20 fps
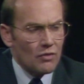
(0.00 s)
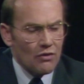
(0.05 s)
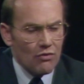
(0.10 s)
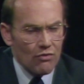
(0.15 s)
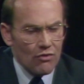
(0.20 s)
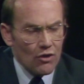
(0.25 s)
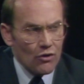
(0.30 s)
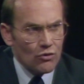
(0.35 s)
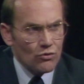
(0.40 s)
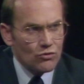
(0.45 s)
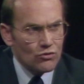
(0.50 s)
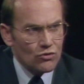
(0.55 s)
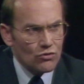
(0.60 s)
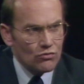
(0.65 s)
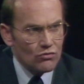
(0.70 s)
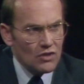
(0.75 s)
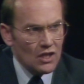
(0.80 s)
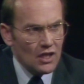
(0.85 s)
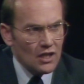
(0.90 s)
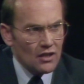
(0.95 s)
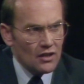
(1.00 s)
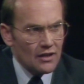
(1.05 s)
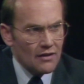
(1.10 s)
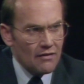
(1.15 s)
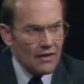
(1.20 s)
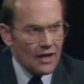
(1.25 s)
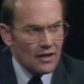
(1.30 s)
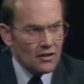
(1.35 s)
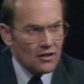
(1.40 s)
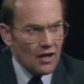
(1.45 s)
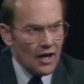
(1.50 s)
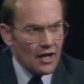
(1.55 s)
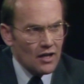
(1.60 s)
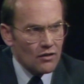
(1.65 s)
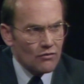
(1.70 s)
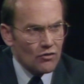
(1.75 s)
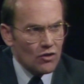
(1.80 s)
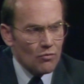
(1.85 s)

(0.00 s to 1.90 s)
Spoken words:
but those who deal in that kind of